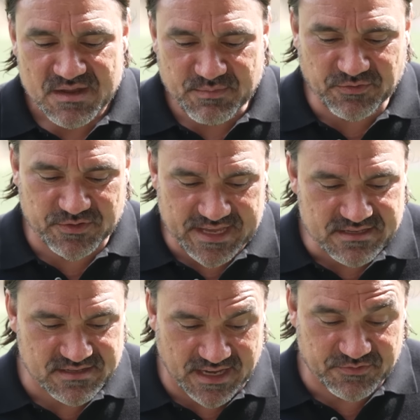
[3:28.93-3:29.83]
but for
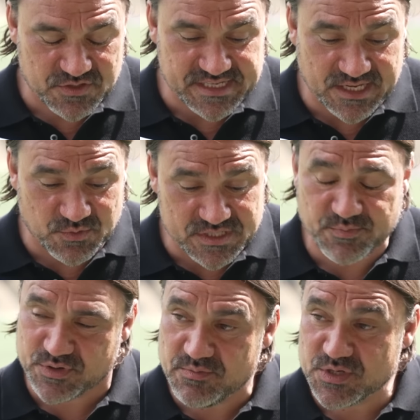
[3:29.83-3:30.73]
that I have to say it was a
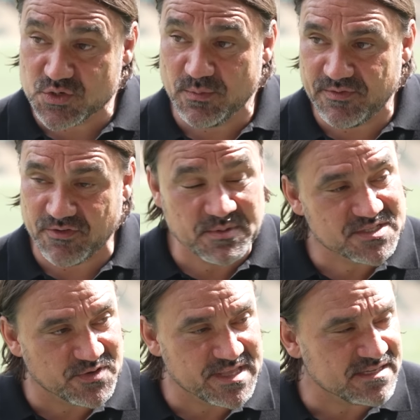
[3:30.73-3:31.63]
pretty mature
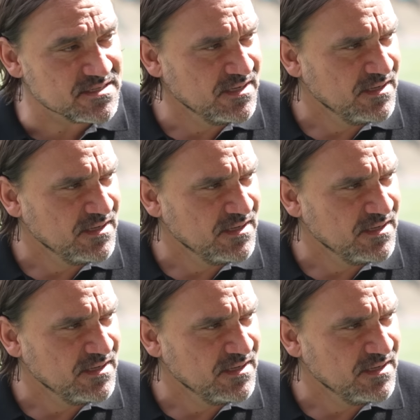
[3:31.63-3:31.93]
performance for that,